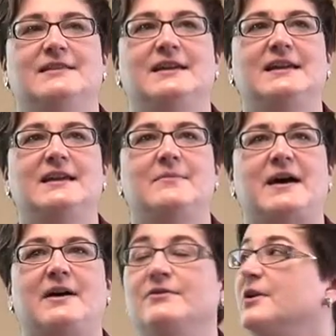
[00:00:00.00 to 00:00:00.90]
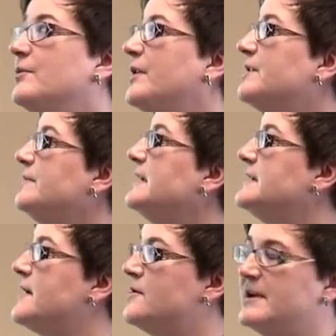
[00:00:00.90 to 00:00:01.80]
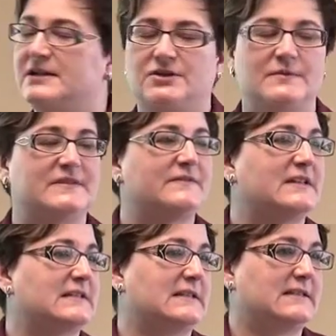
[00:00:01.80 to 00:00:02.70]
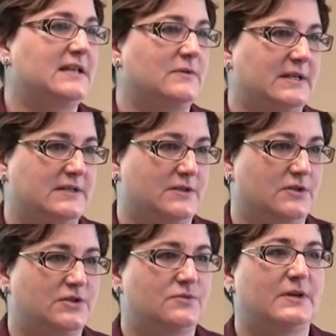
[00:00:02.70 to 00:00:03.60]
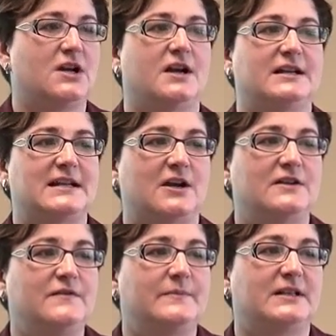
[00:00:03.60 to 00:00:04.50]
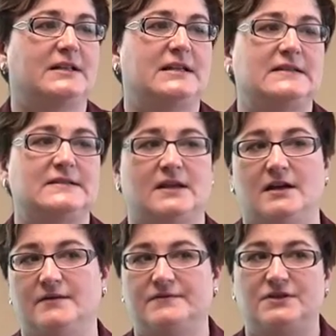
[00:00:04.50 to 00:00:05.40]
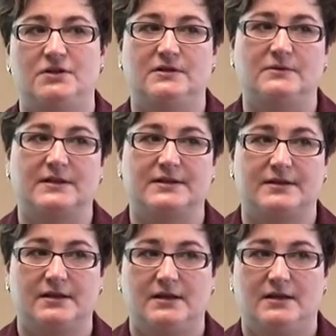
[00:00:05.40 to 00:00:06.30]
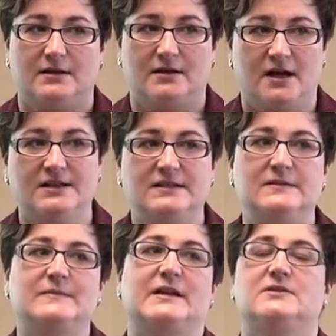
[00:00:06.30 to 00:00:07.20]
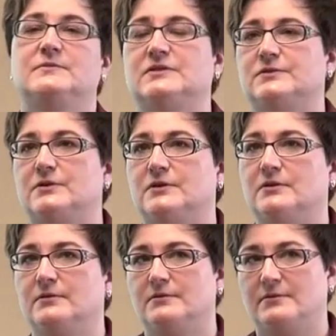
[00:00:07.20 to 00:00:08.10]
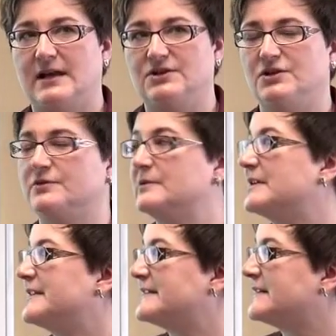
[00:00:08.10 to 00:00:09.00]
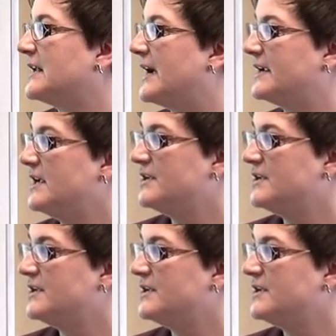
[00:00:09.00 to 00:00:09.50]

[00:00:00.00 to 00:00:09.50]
Thinking about what do we know in terms of existing research regarding narrative abilities of children with autism spectrum disorder and children with S L I.